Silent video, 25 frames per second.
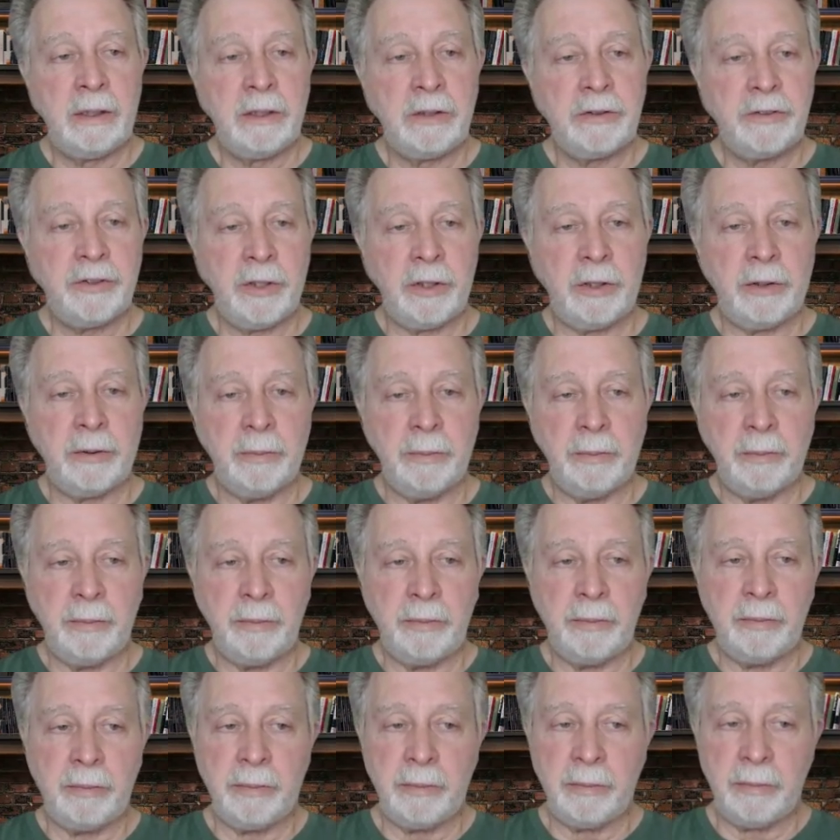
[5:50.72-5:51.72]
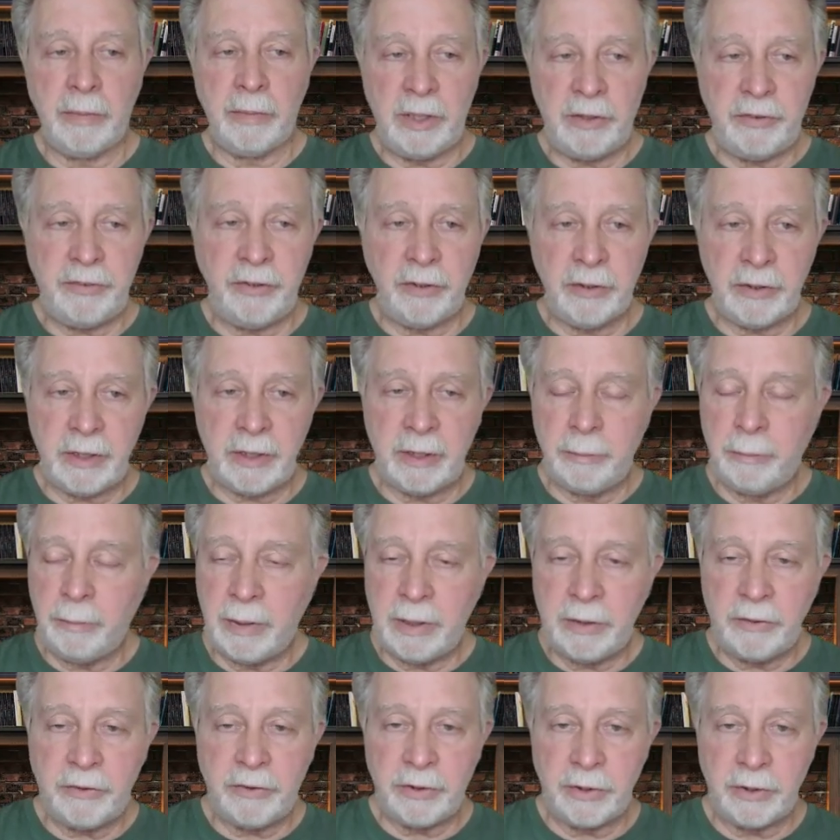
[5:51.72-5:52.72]
So let's look at
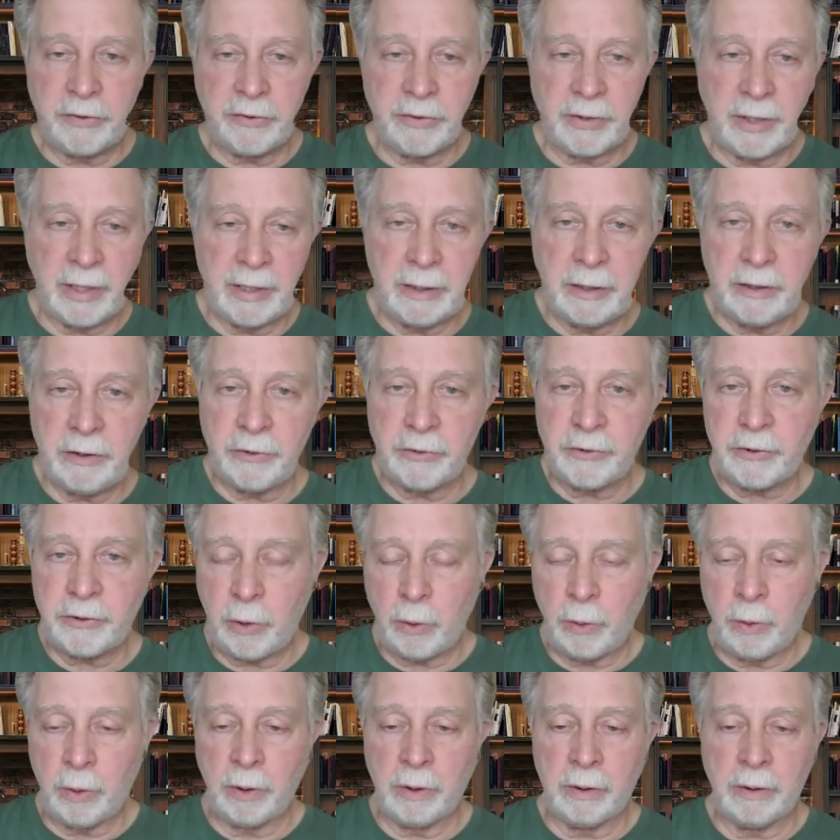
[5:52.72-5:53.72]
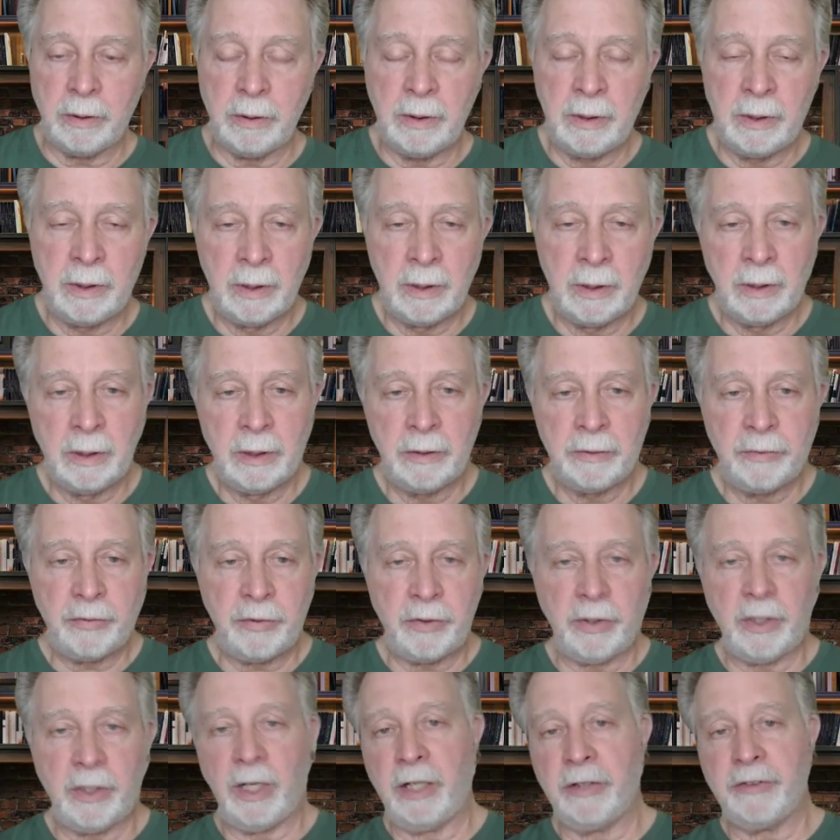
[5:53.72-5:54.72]
Mencius and his core
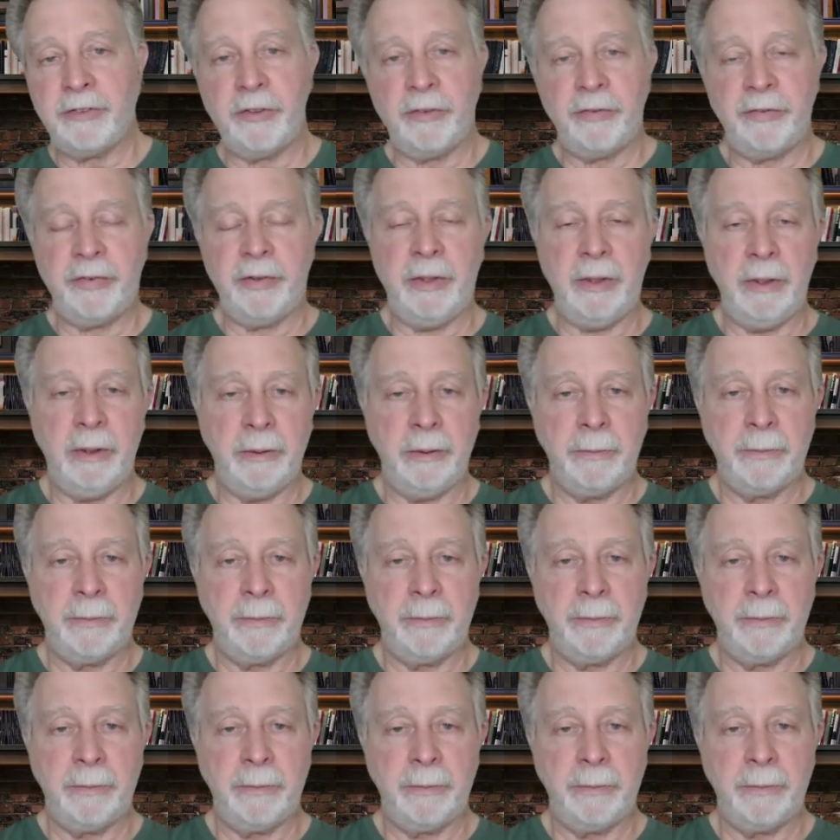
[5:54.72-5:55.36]
philosophy.